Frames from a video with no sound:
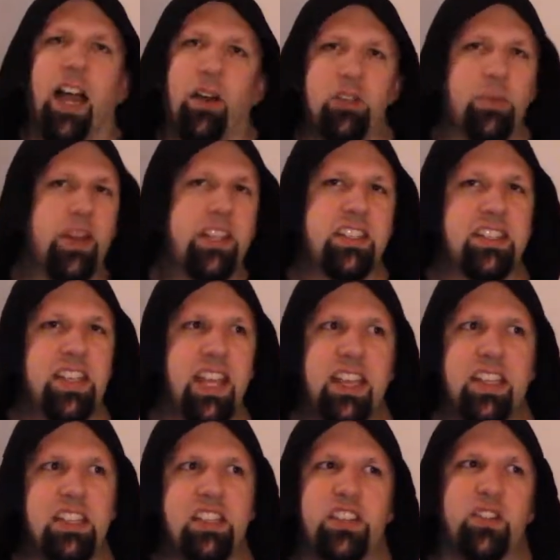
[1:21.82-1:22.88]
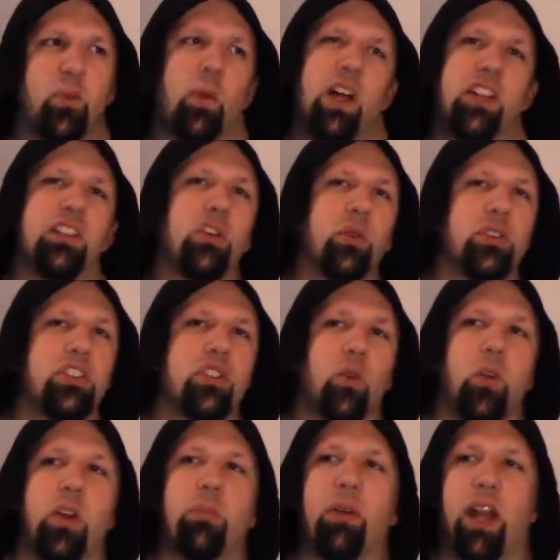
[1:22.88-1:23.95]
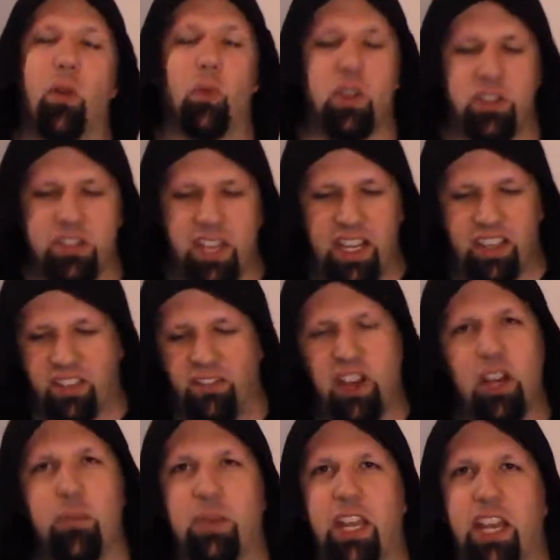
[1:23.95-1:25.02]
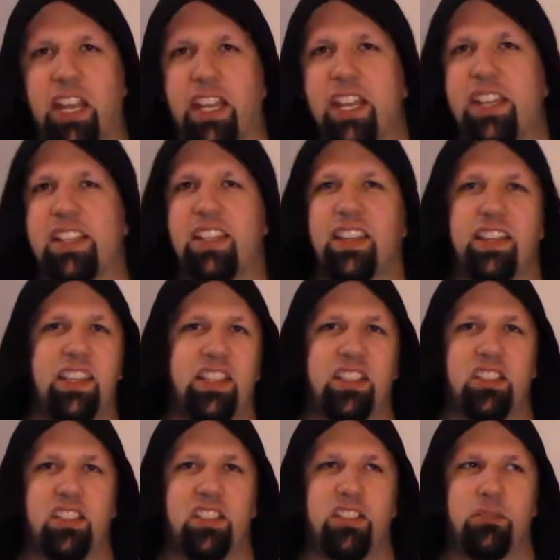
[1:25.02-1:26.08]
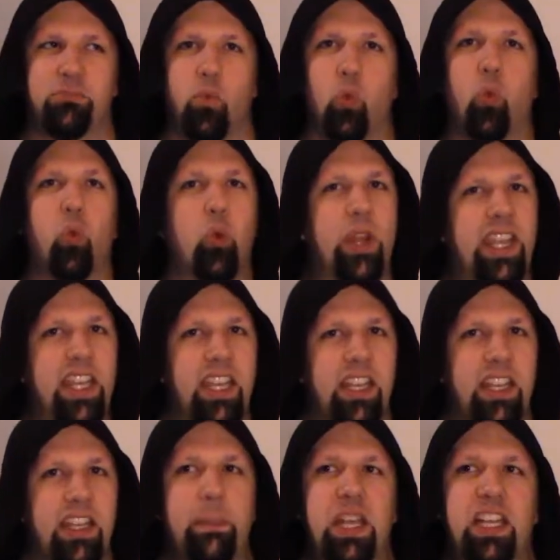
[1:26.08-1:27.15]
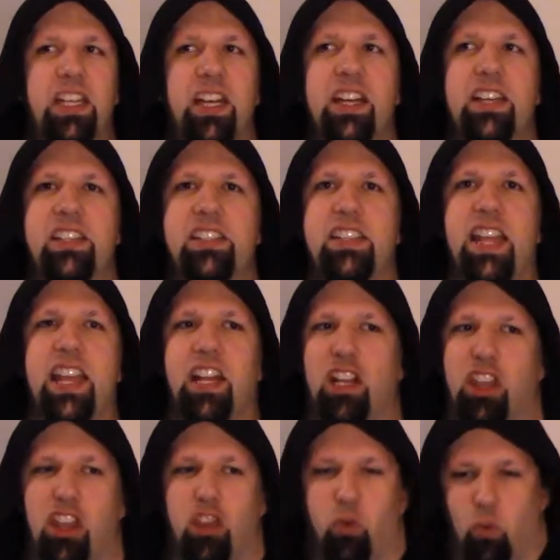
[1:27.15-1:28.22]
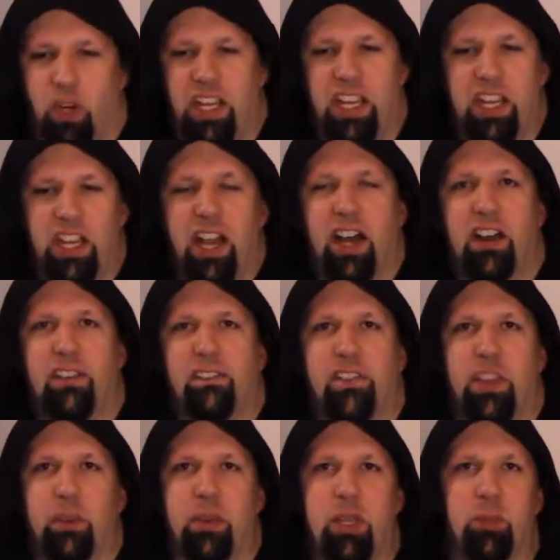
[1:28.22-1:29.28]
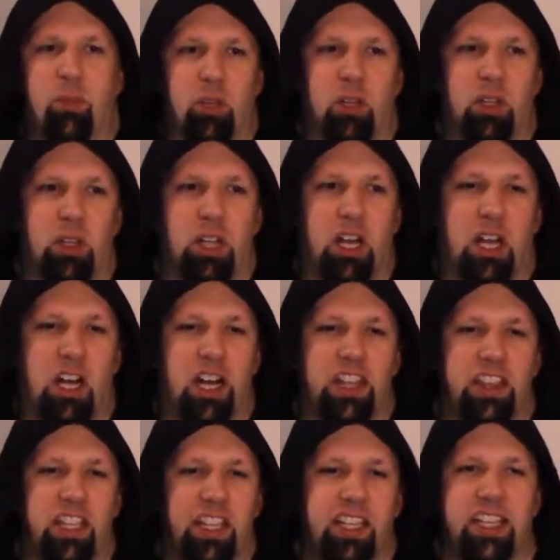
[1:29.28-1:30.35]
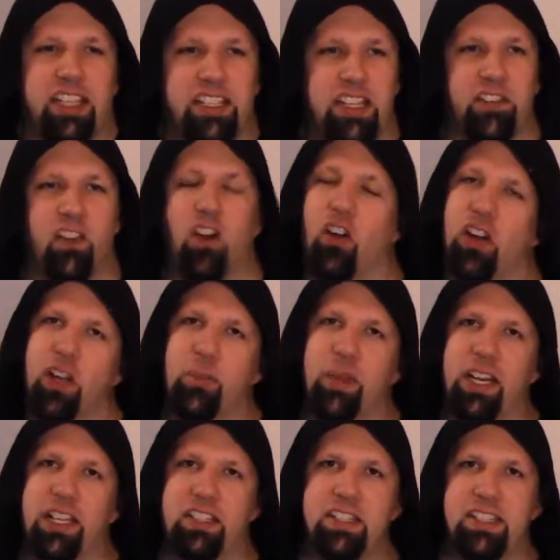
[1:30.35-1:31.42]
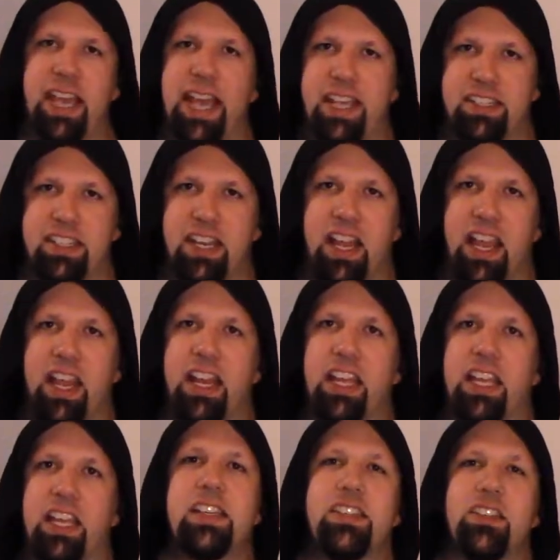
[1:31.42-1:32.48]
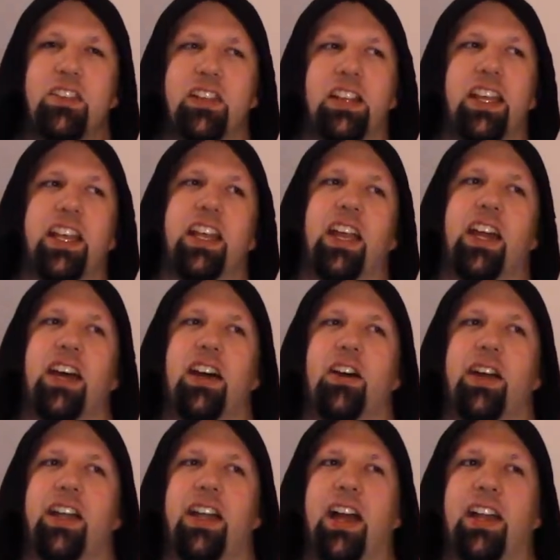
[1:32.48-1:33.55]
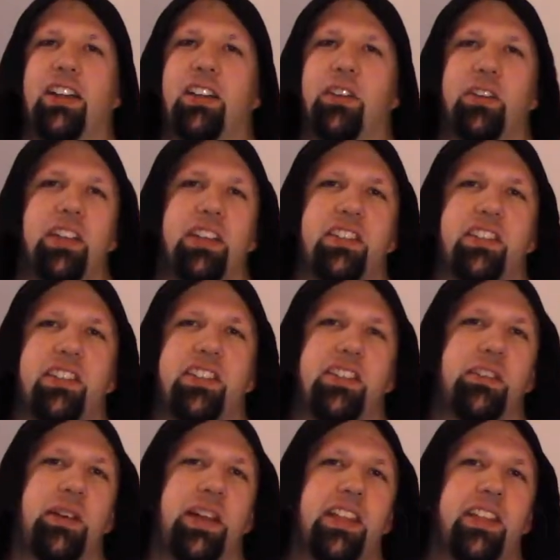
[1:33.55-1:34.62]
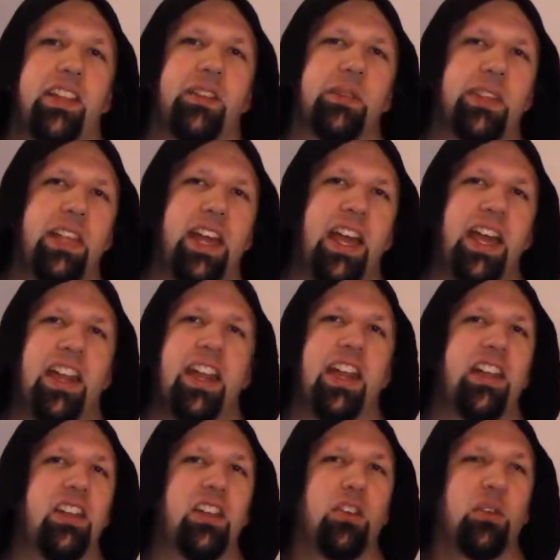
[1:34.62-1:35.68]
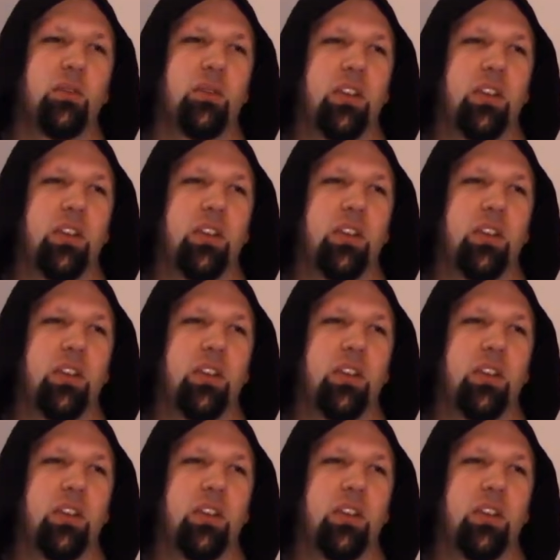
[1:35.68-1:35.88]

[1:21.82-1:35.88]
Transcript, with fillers: I was about to say this is a well-told story, but I will say at the very beginning it's a little weak because like three of the people on the list have already been assassinated, so you're like, oh, I, I don't get to do anything with that, and you